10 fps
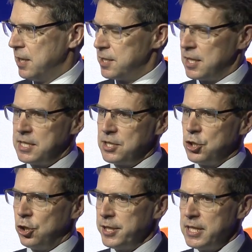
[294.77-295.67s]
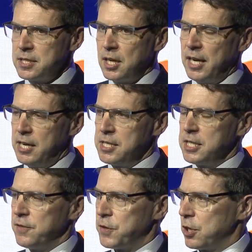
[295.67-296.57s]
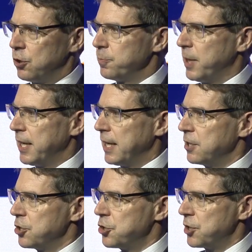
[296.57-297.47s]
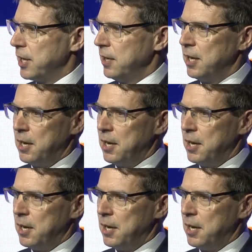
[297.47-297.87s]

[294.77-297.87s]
so this is not the entirety of the gold mining industry,